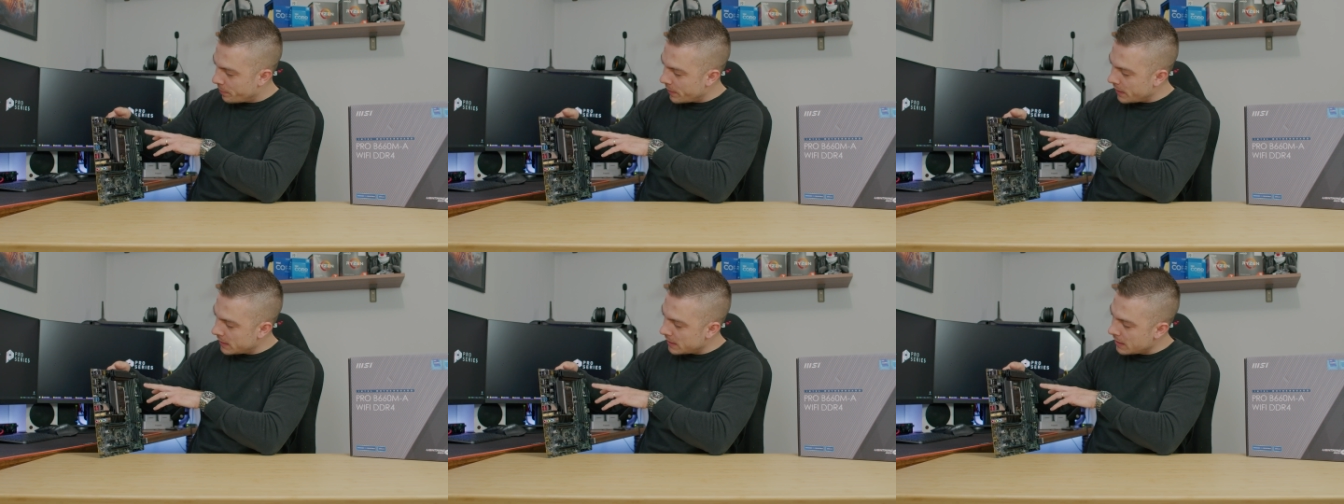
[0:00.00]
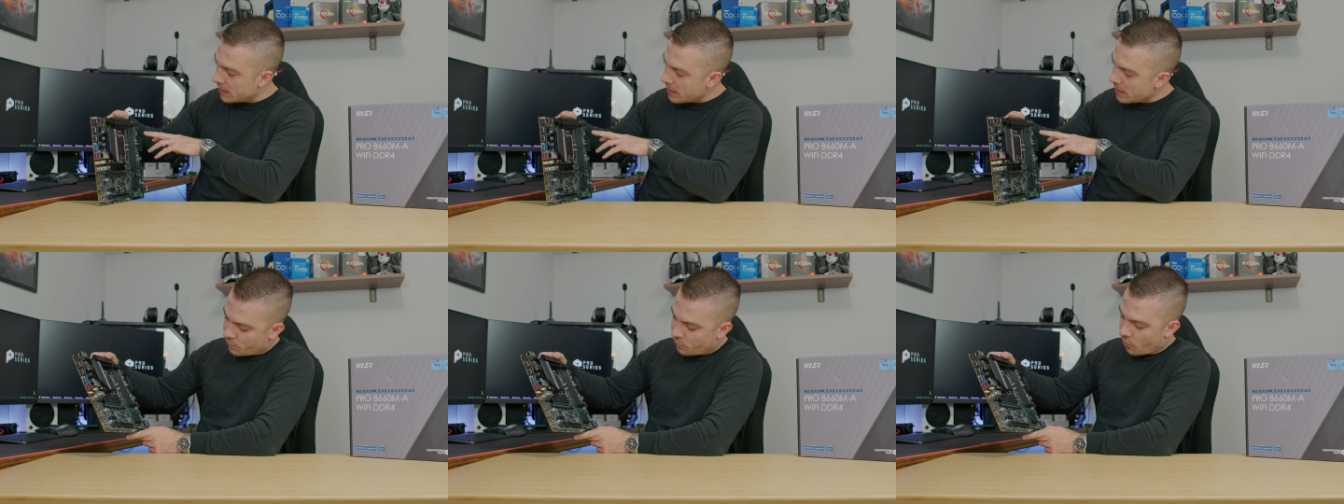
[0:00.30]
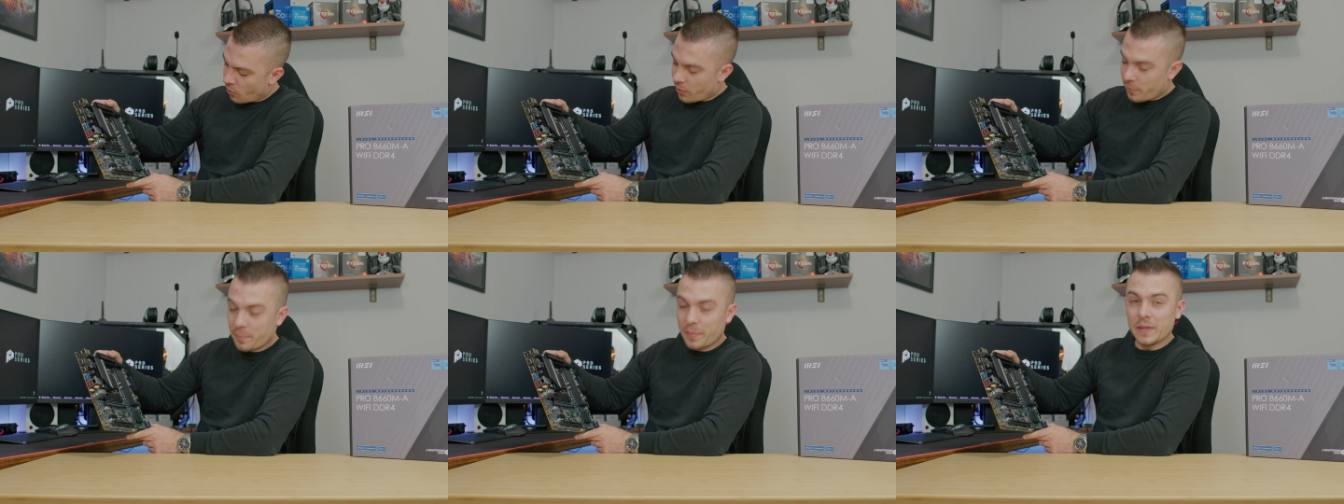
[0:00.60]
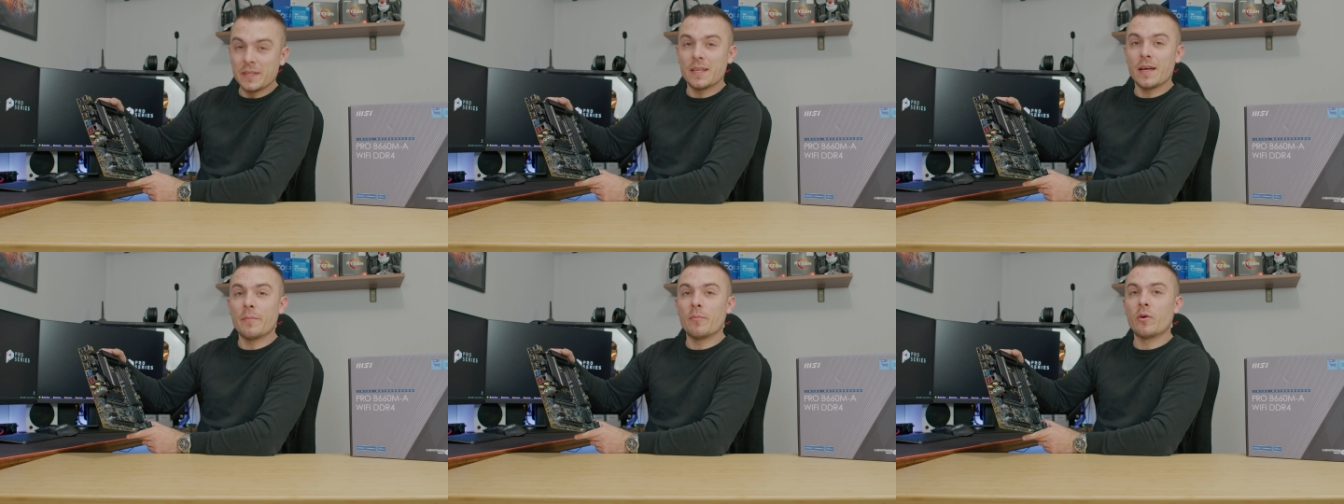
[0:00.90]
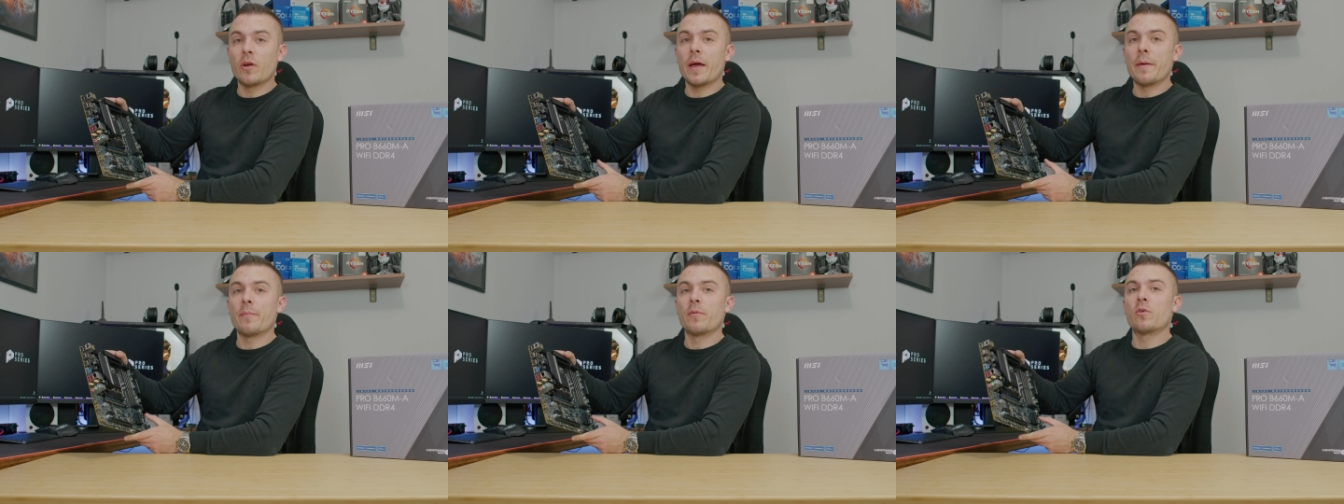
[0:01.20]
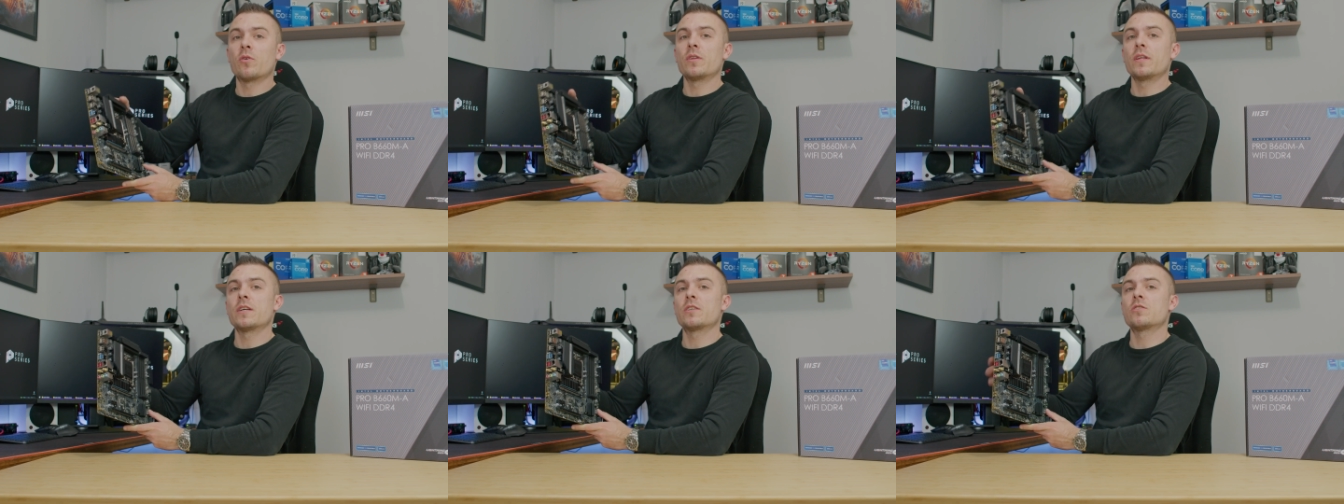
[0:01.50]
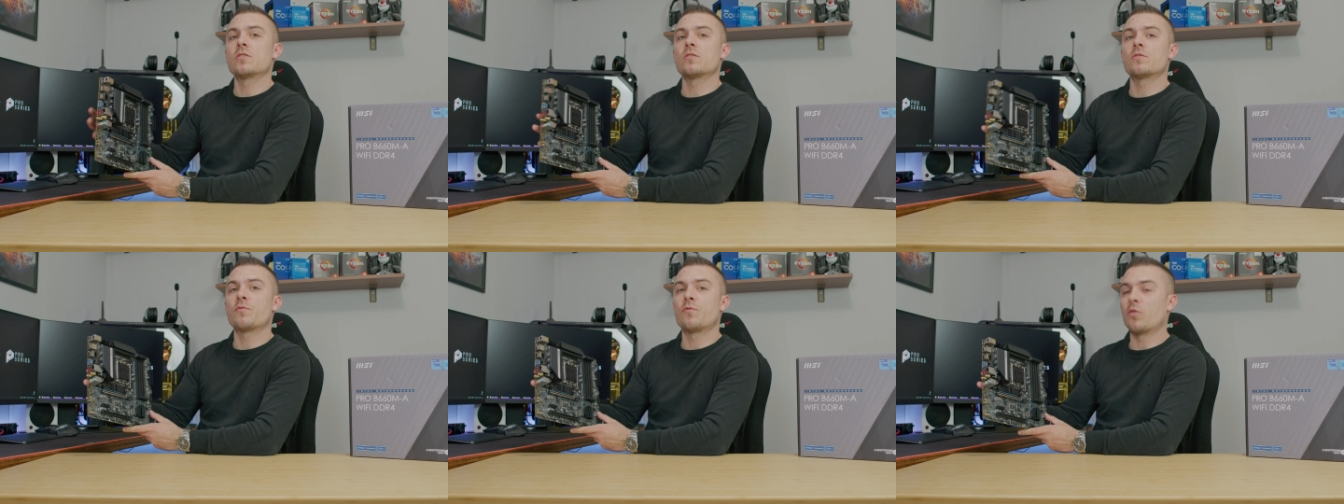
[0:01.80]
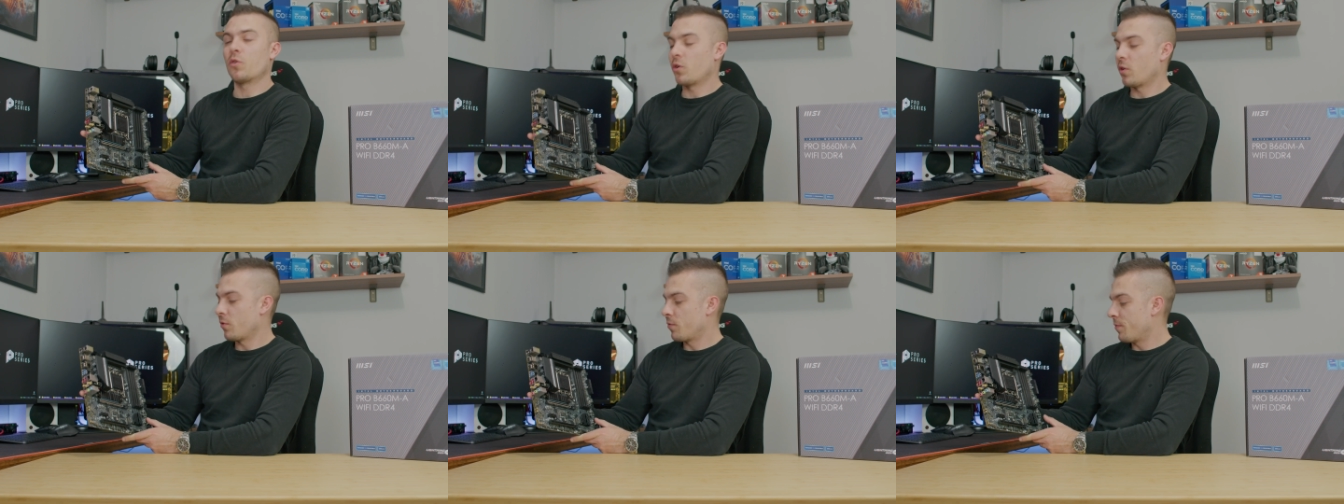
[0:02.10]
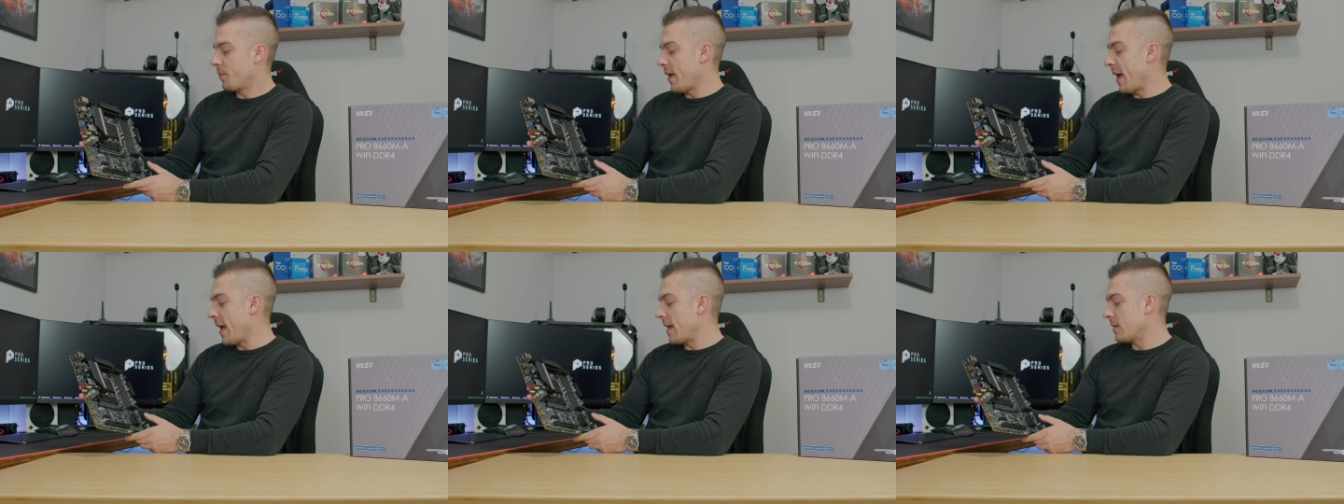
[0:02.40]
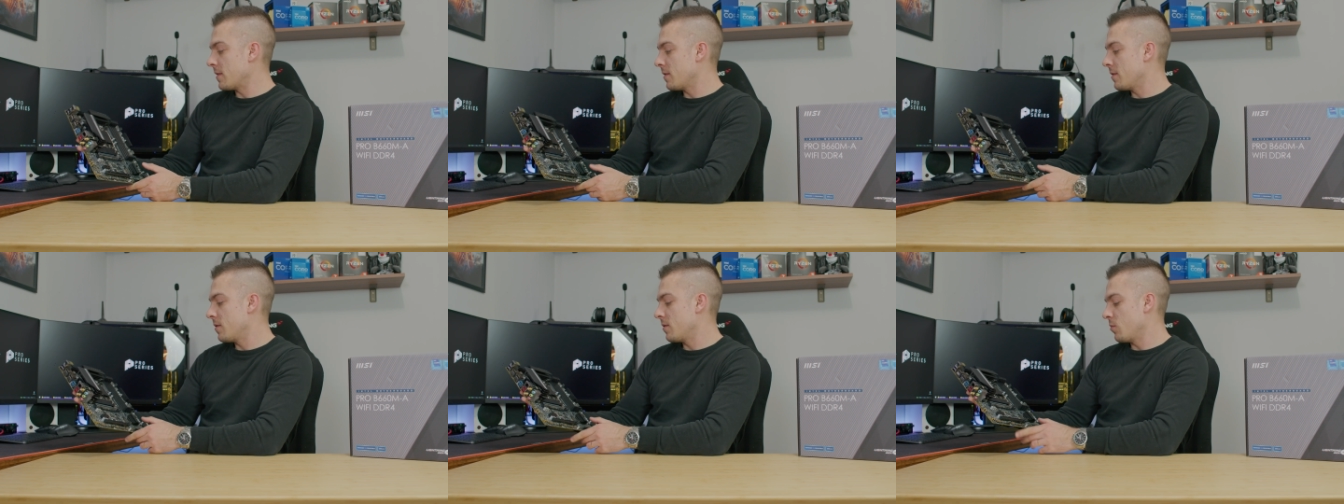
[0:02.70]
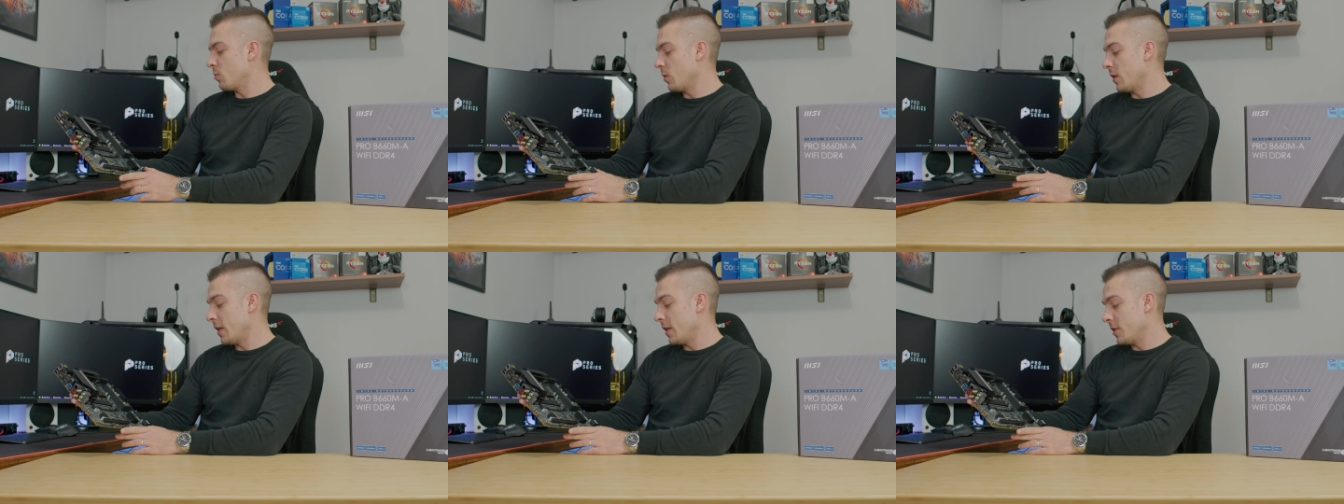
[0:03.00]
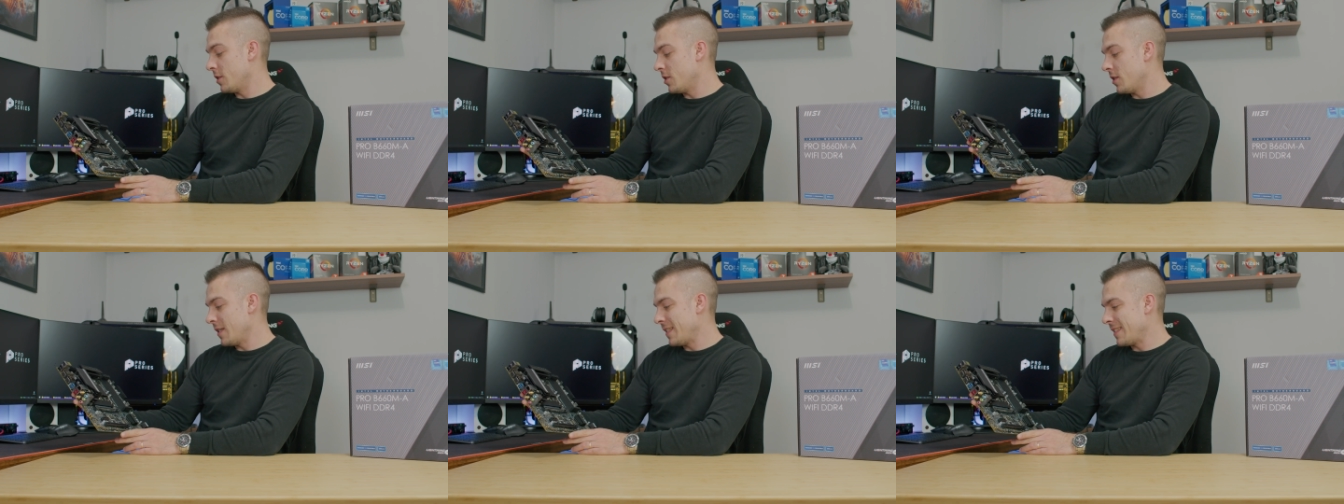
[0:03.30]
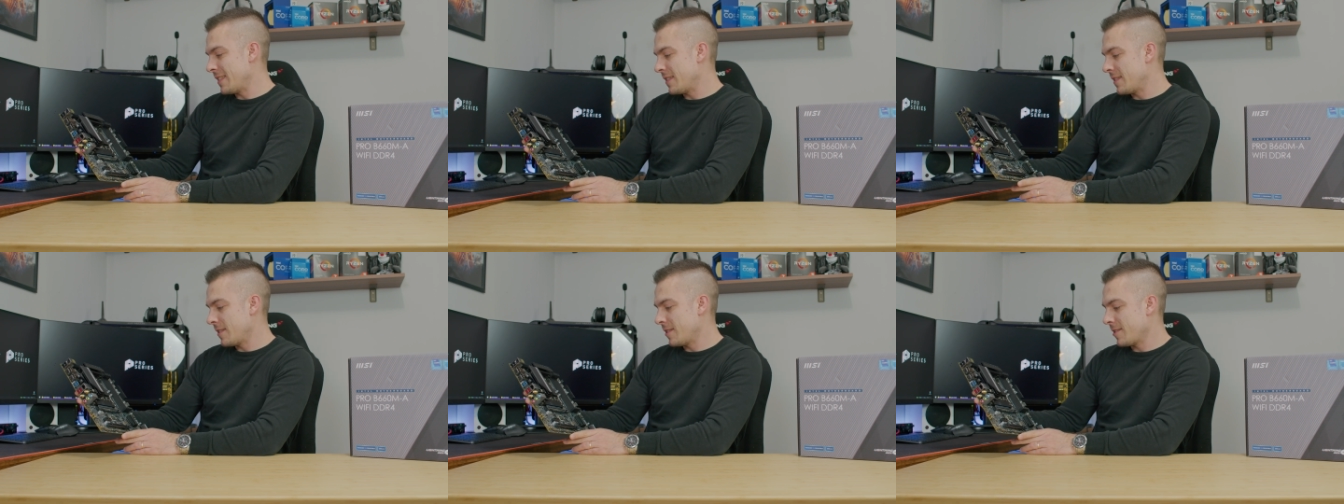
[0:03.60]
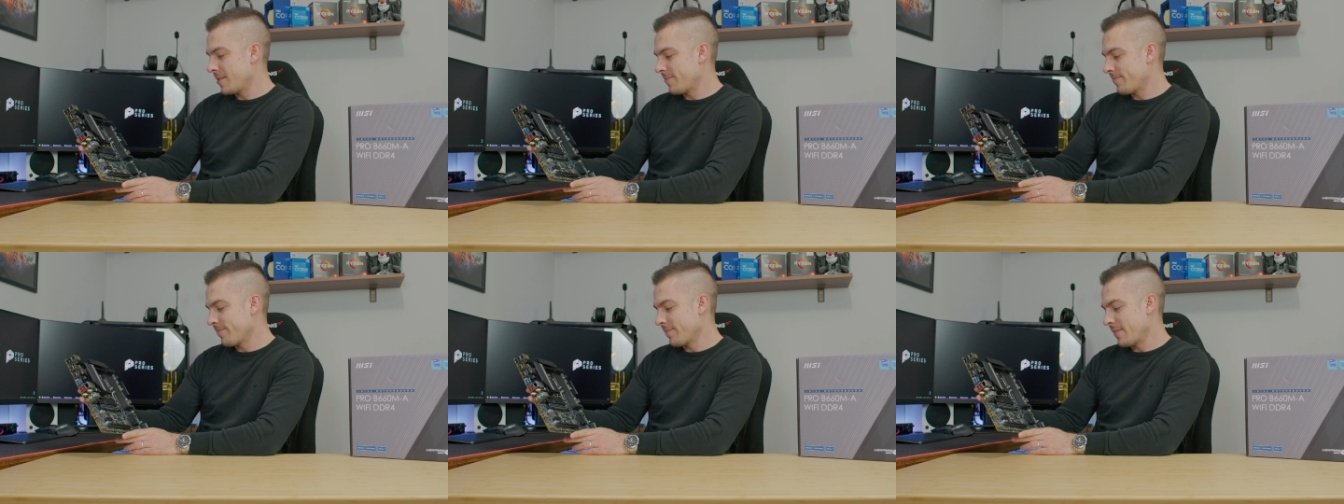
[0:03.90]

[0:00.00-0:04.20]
pin 4 pwm connections for your fans which is